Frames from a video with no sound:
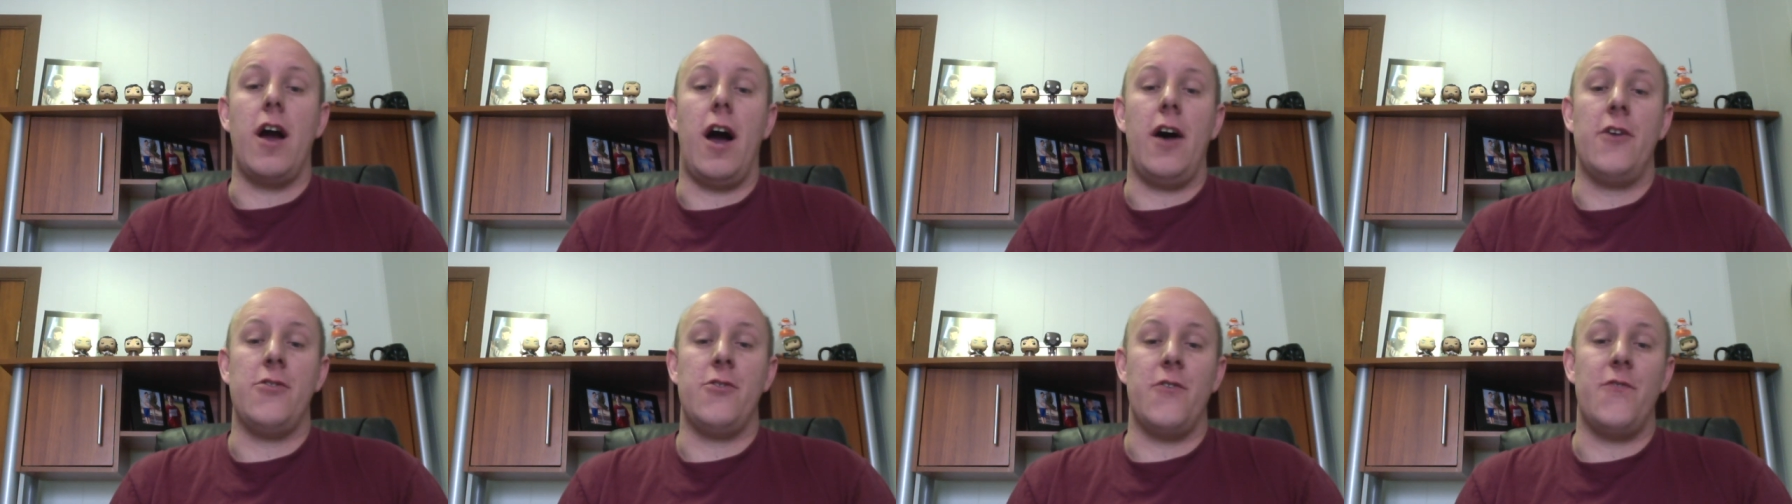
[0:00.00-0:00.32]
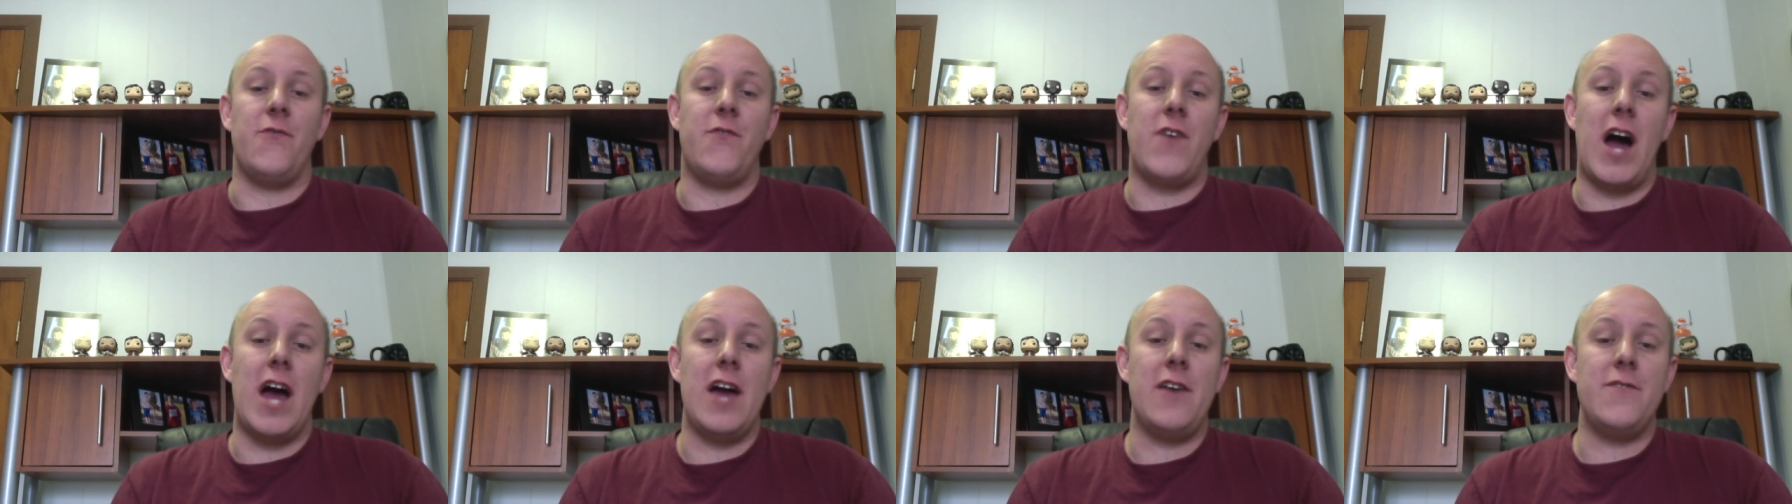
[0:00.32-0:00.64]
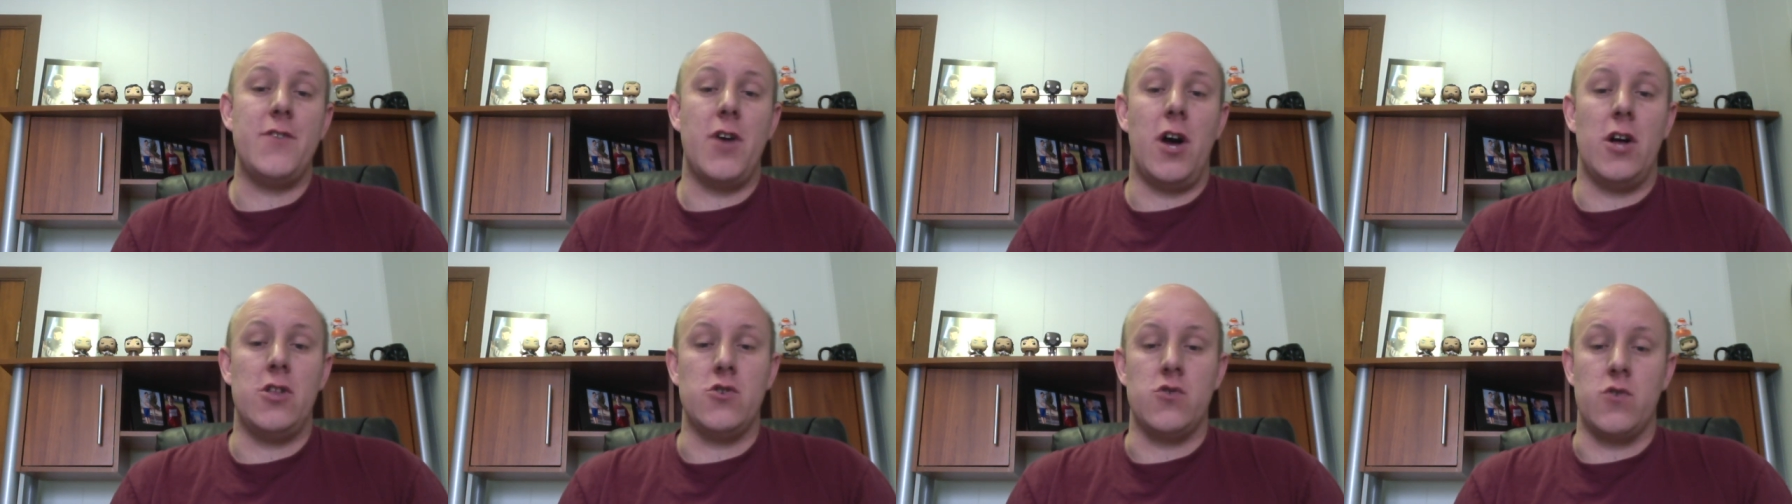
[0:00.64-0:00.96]
on the
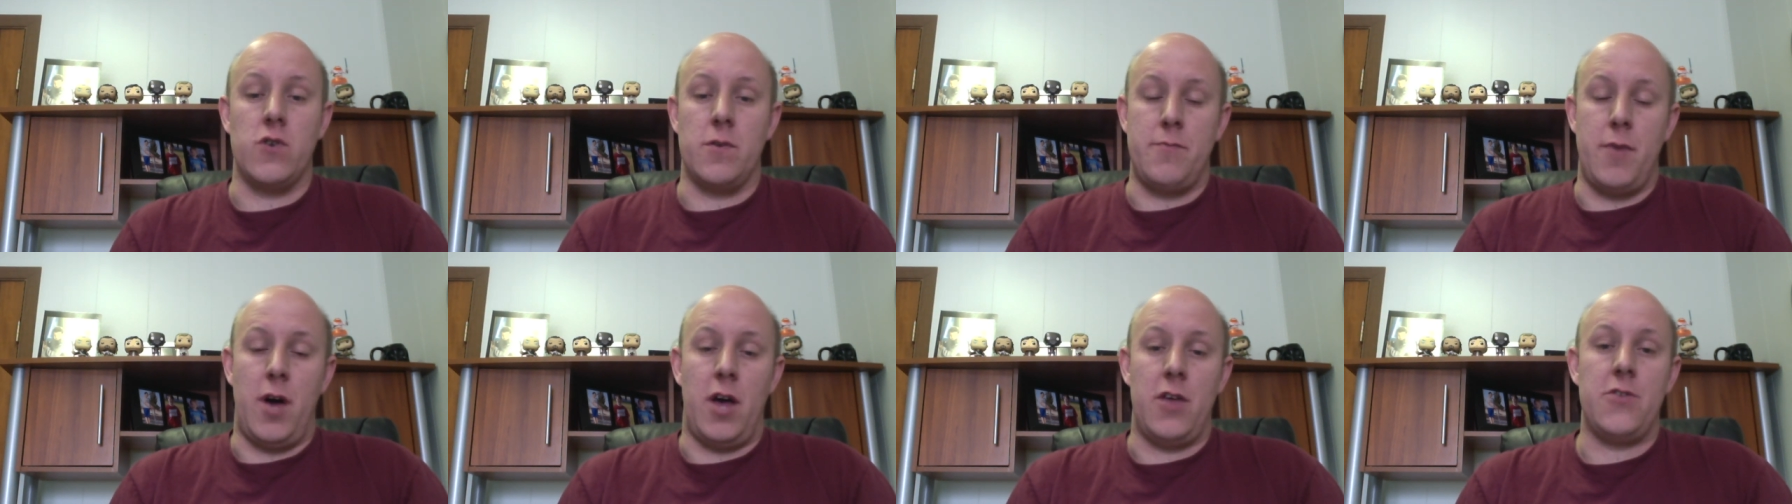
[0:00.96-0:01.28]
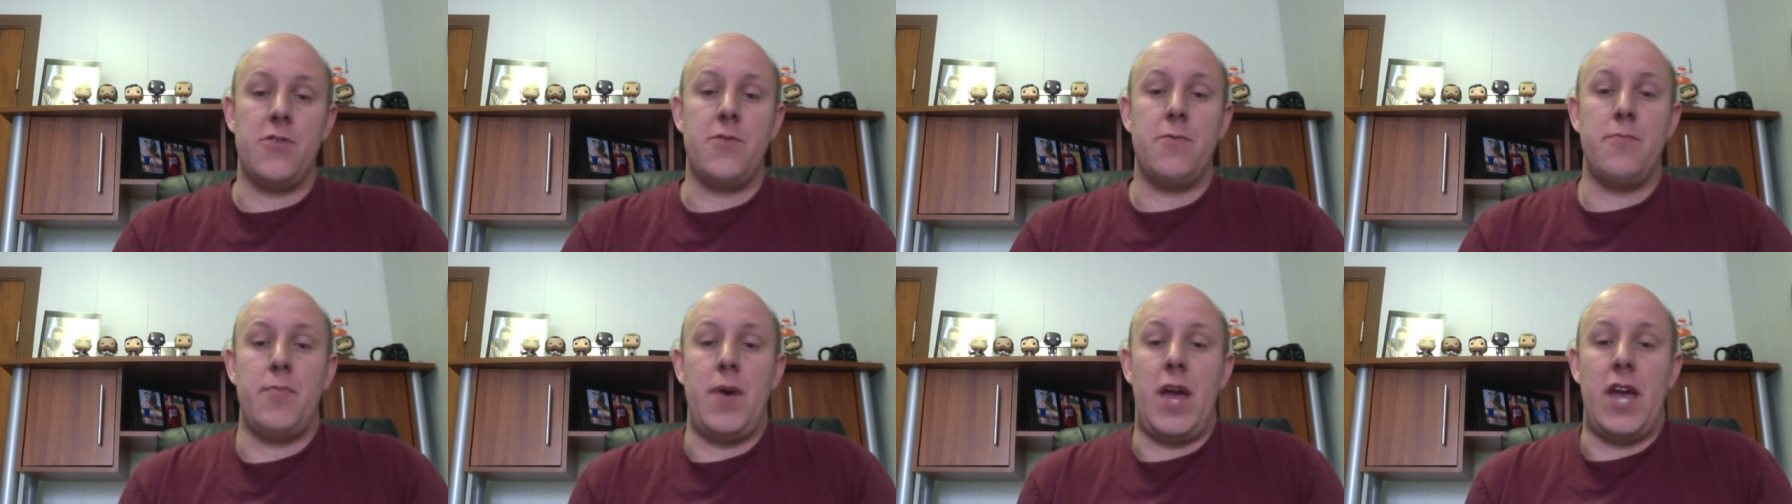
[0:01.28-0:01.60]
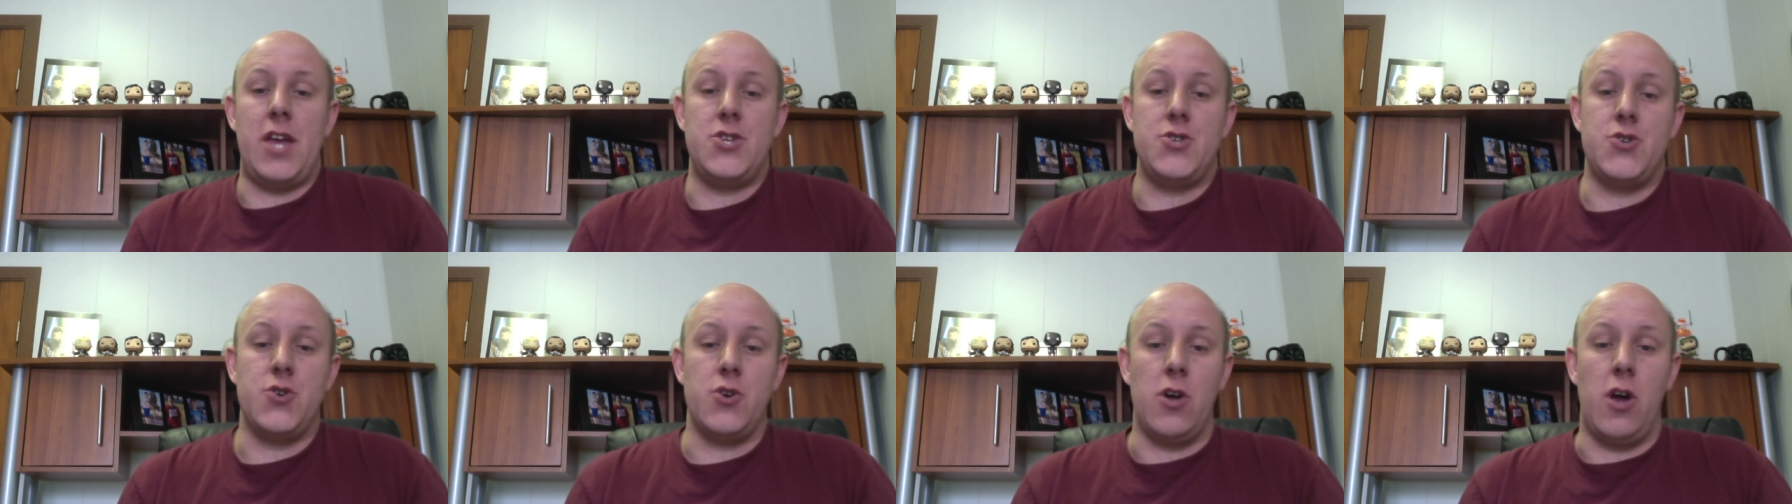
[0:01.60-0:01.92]
$5 a month
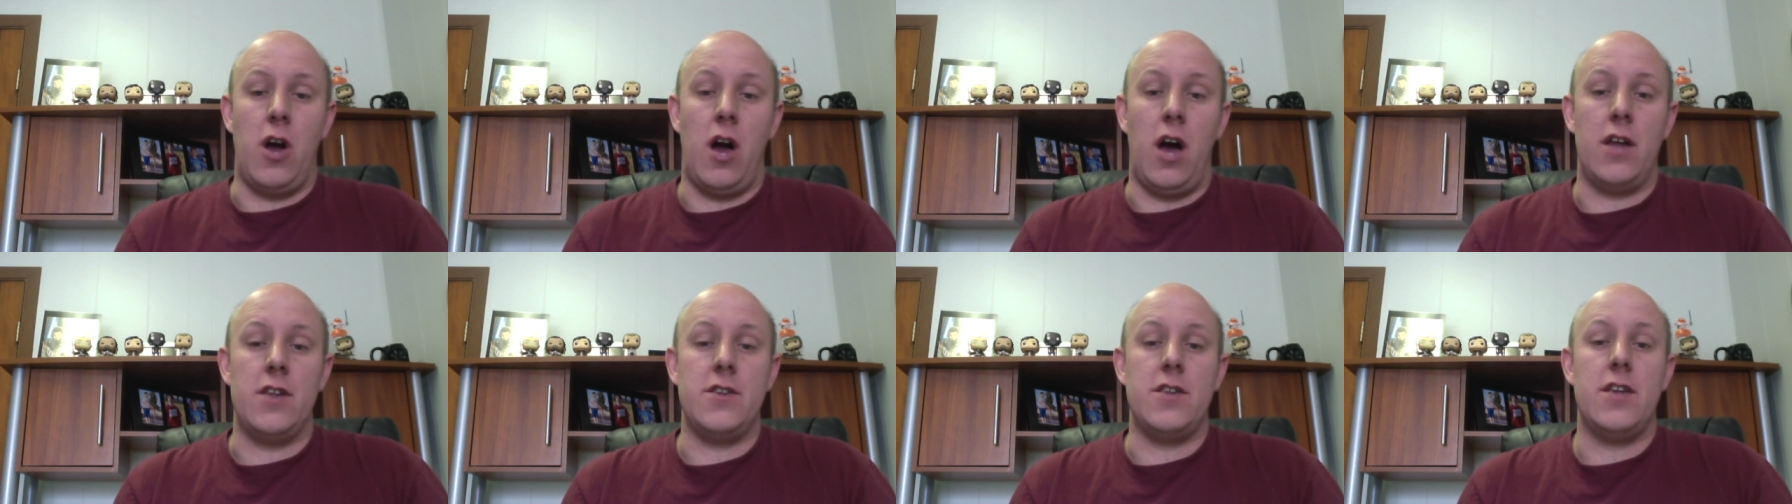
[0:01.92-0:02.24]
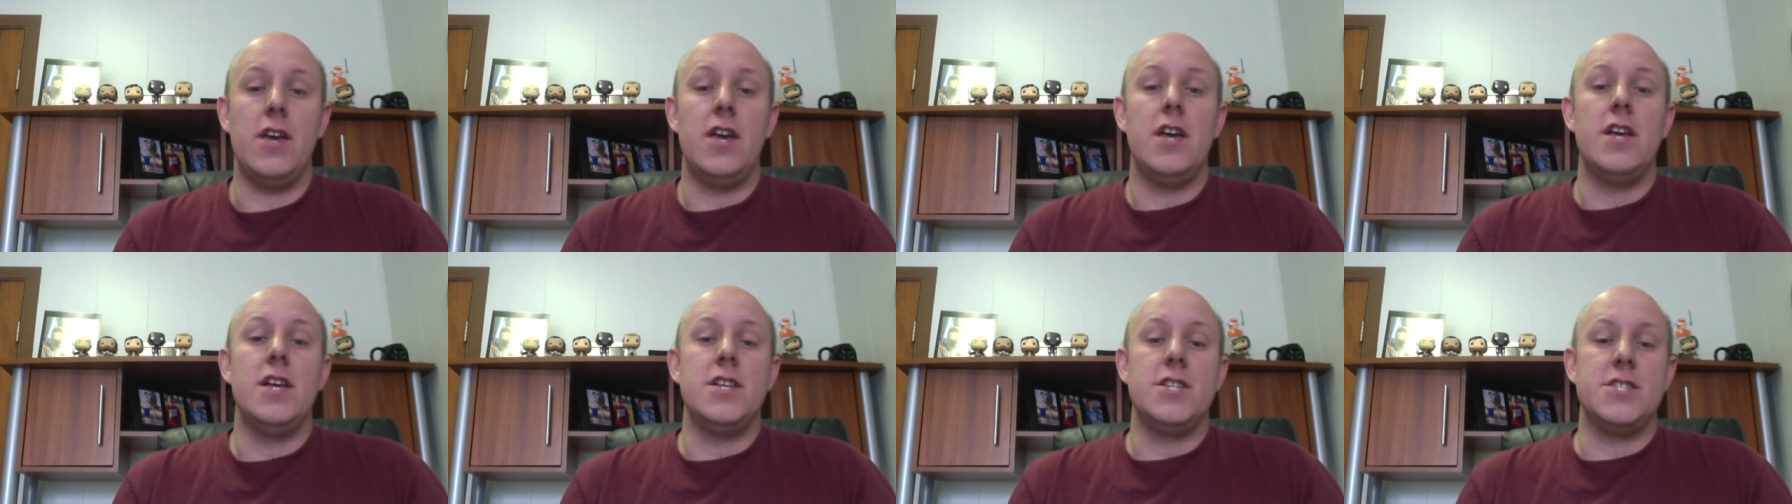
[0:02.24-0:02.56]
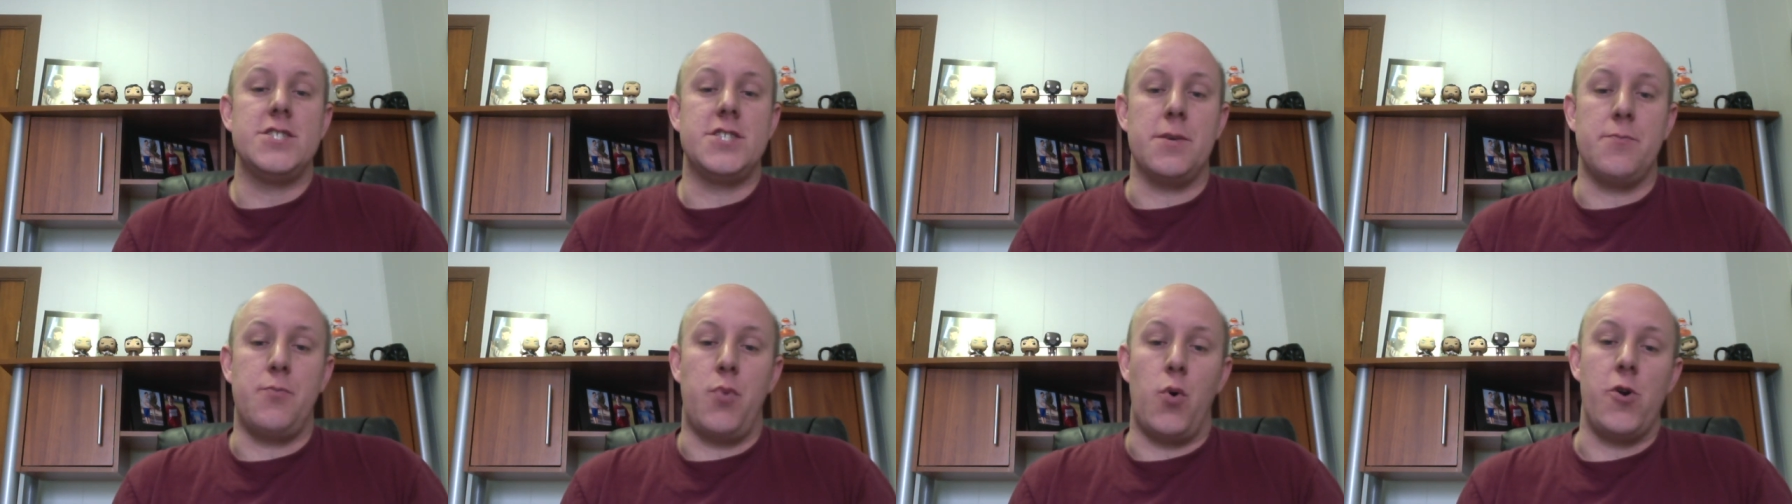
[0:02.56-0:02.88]
Patreon
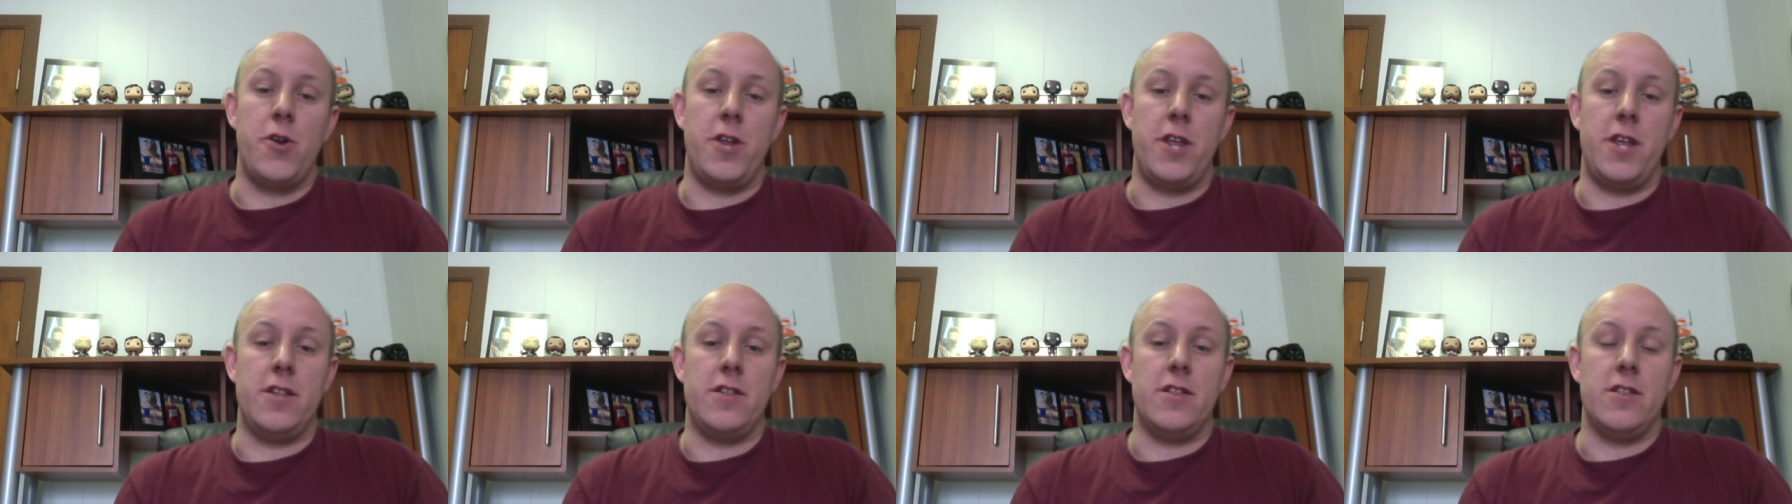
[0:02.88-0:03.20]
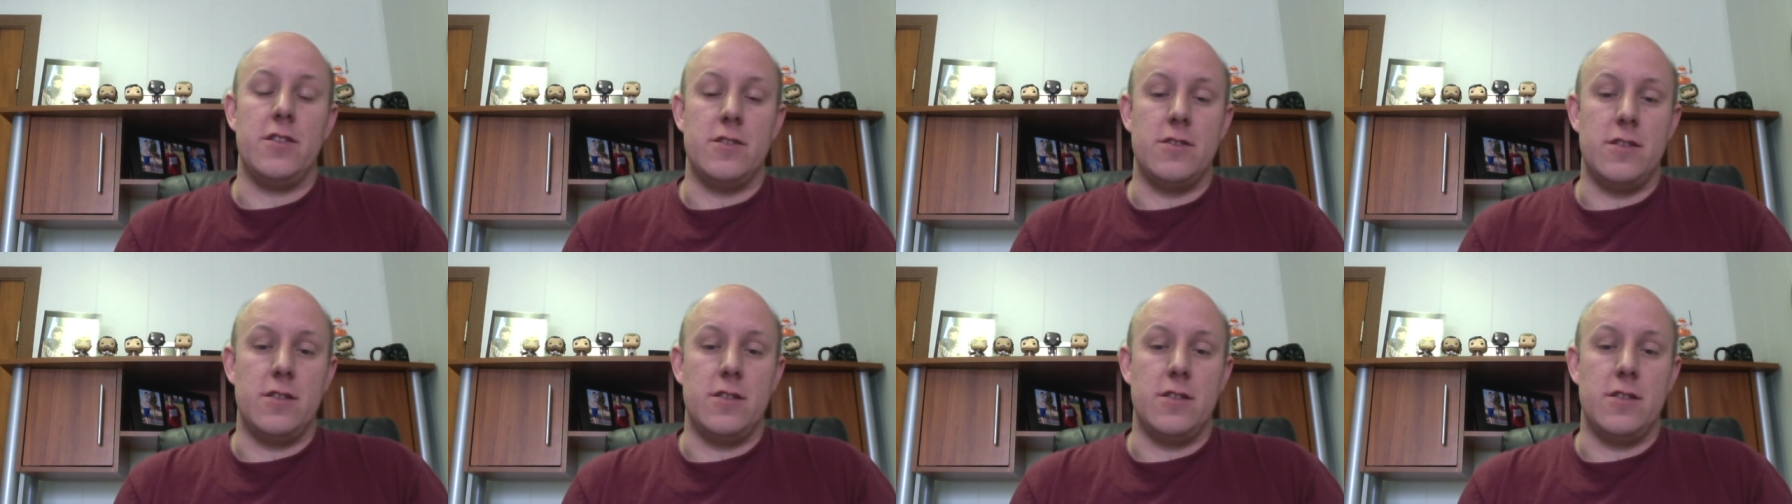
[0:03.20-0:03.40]
supporting